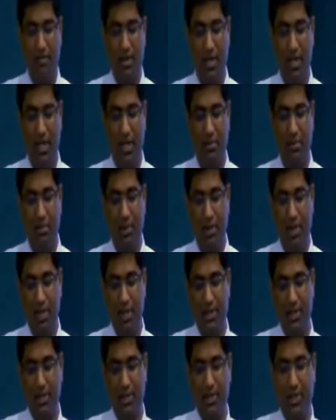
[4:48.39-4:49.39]
African
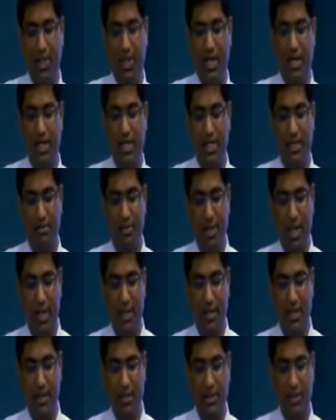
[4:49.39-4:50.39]
Americans, and
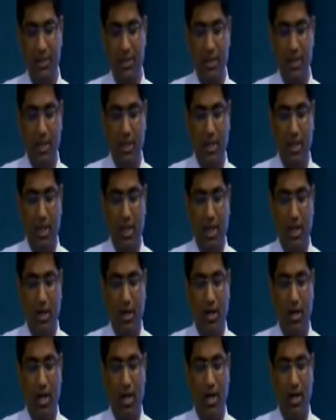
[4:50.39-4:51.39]
Hispanics.
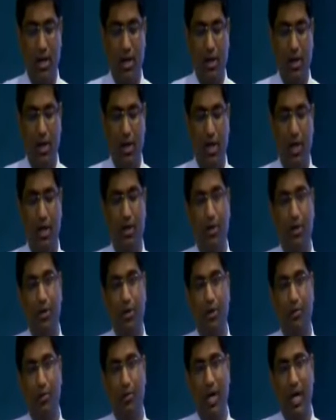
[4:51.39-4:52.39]
Here
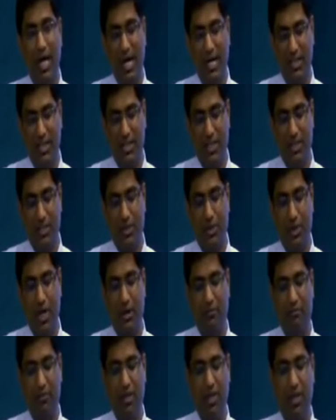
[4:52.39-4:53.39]
on your y-axis, you
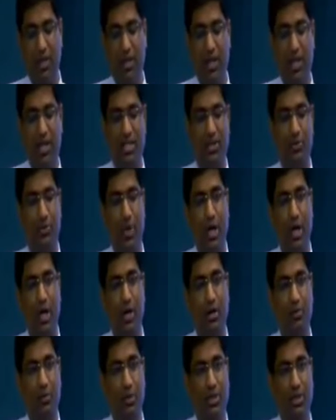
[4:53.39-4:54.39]
have the
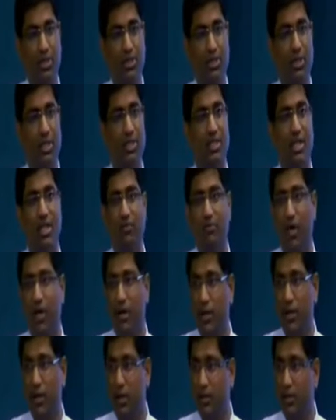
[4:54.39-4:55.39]
SVR, which is sustained
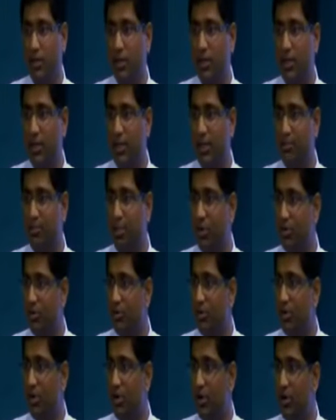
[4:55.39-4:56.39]
virological
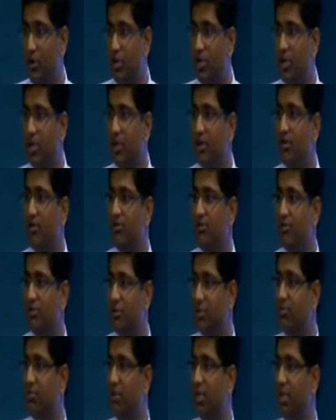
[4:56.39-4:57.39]
response, or
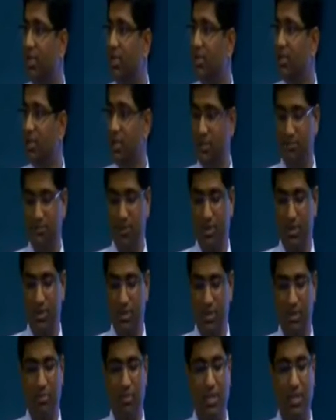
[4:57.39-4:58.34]
for